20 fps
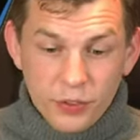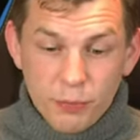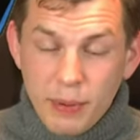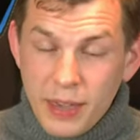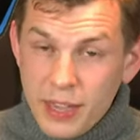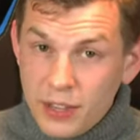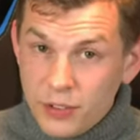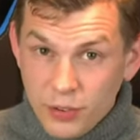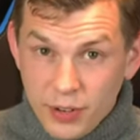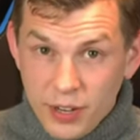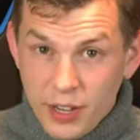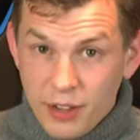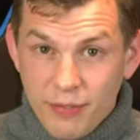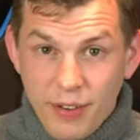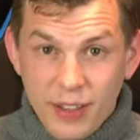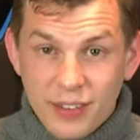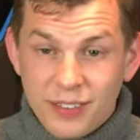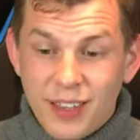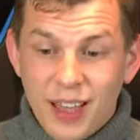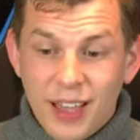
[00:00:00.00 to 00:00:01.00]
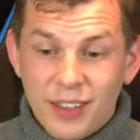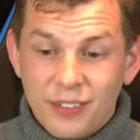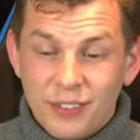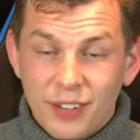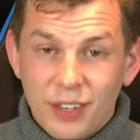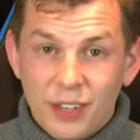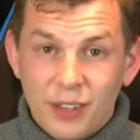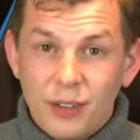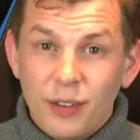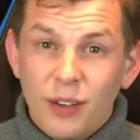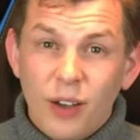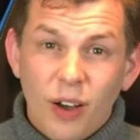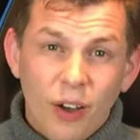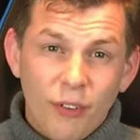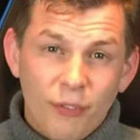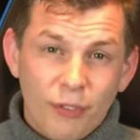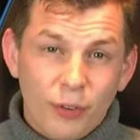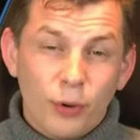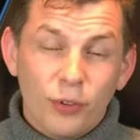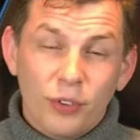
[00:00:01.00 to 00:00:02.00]
The speeds on it are fantastic.
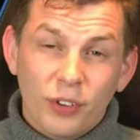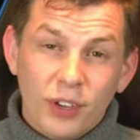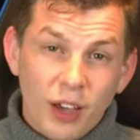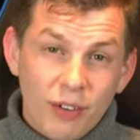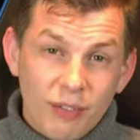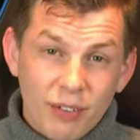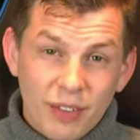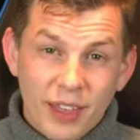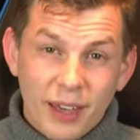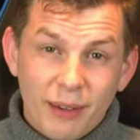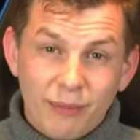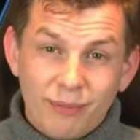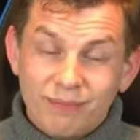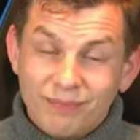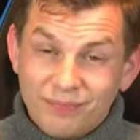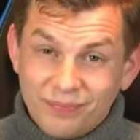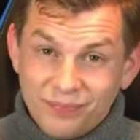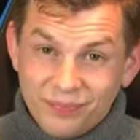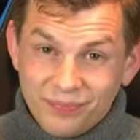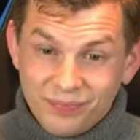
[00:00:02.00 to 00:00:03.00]
I forgot to cover that.